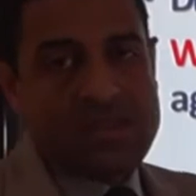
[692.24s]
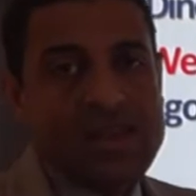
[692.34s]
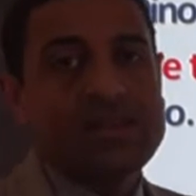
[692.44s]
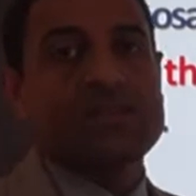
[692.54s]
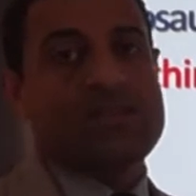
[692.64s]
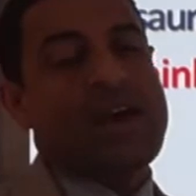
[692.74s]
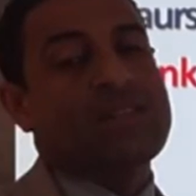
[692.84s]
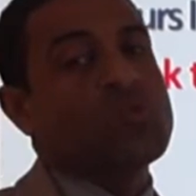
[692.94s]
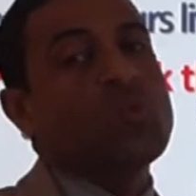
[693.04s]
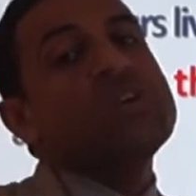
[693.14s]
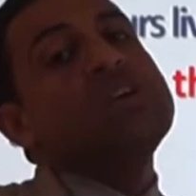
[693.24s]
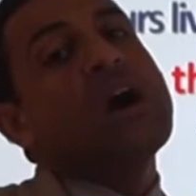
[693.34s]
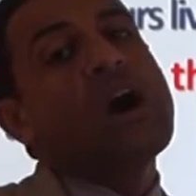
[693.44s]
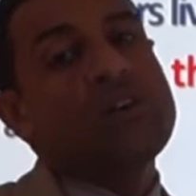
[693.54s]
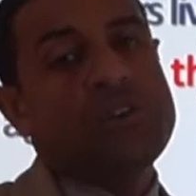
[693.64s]
think that,
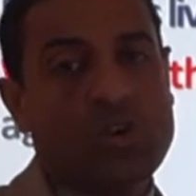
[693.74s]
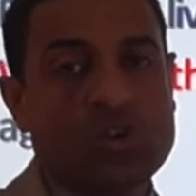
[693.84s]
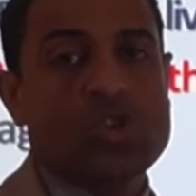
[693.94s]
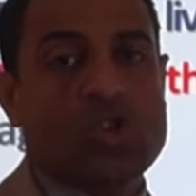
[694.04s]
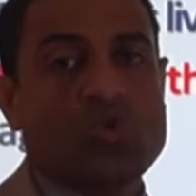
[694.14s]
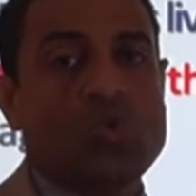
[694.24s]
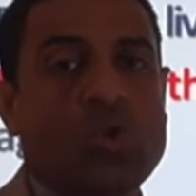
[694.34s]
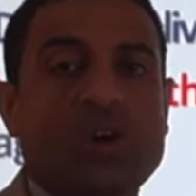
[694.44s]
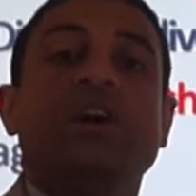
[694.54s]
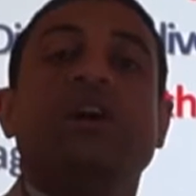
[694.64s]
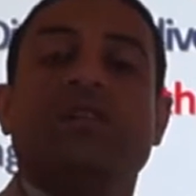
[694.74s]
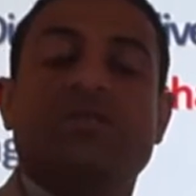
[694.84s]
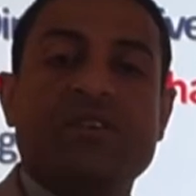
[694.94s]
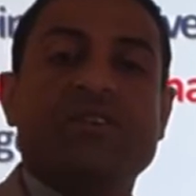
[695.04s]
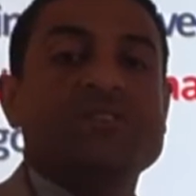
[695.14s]
we are not sure,
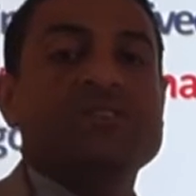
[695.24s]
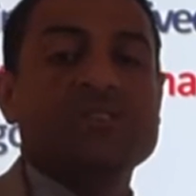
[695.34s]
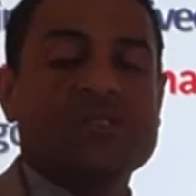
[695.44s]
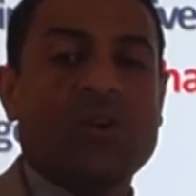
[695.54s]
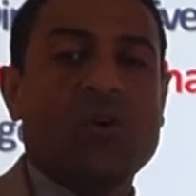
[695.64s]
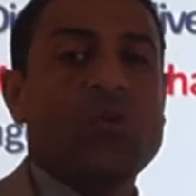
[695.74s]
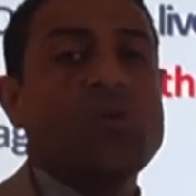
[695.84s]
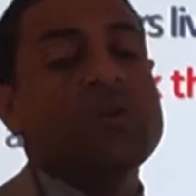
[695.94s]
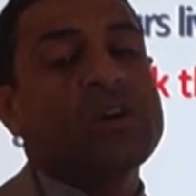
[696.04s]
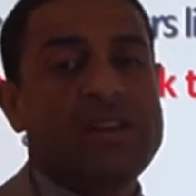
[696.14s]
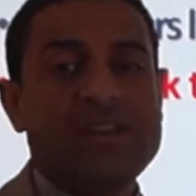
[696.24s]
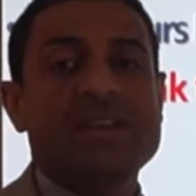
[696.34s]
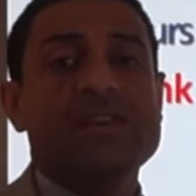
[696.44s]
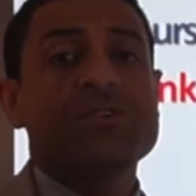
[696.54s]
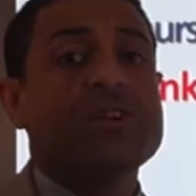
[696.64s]
there is no
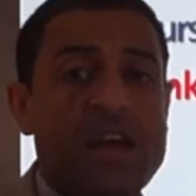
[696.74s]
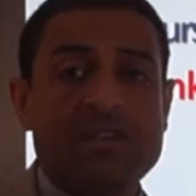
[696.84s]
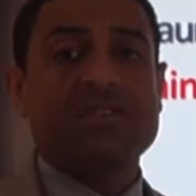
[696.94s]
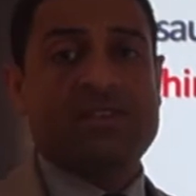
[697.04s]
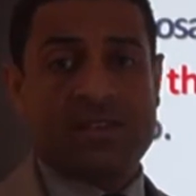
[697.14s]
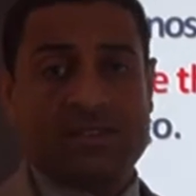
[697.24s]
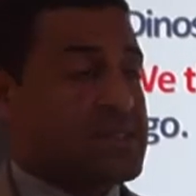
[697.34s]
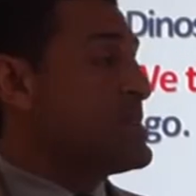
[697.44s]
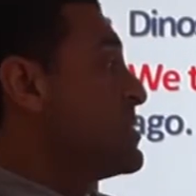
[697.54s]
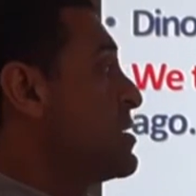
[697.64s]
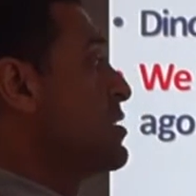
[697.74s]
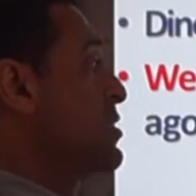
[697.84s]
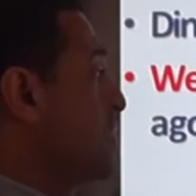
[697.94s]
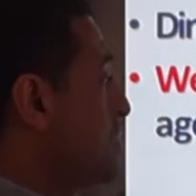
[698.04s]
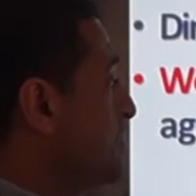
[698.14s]
clear evidence.
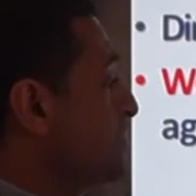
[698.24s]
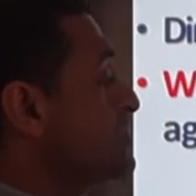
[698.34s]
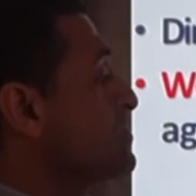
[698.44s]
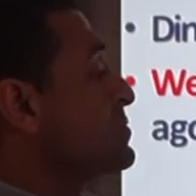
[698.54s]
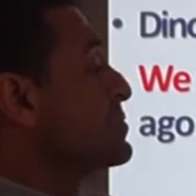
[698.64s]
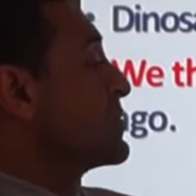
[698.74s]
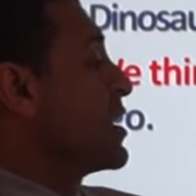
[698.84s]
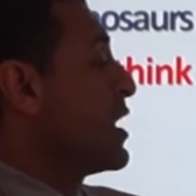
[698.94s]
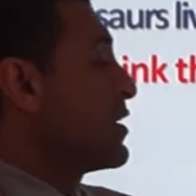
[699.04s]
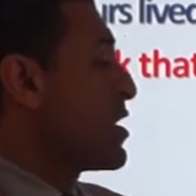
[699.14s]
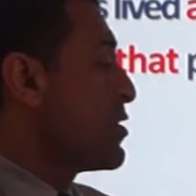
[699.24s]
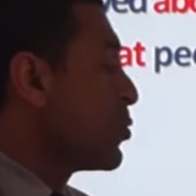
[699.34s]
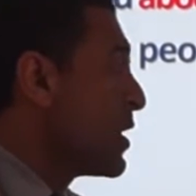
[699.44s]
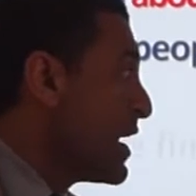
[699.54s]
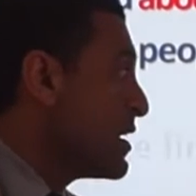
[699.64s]

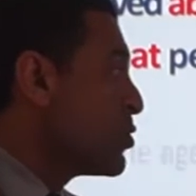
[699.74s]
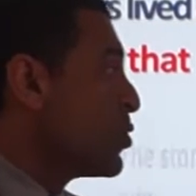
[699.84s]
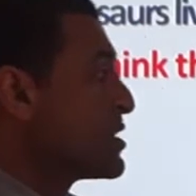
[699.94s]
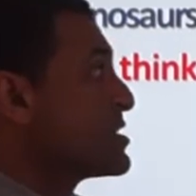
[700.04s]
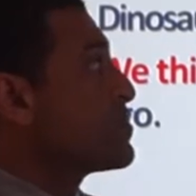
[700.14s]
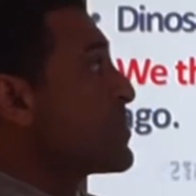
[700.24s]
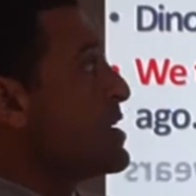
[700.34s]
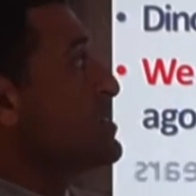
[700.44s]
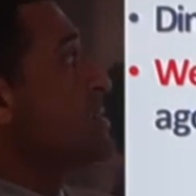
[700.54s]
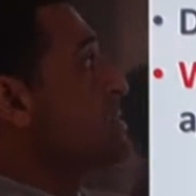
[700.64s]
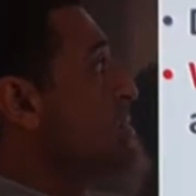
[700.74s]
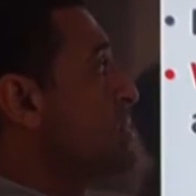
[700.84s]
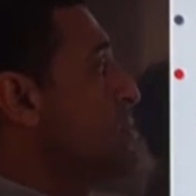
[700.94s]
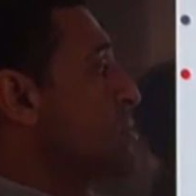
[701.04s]
Another way to express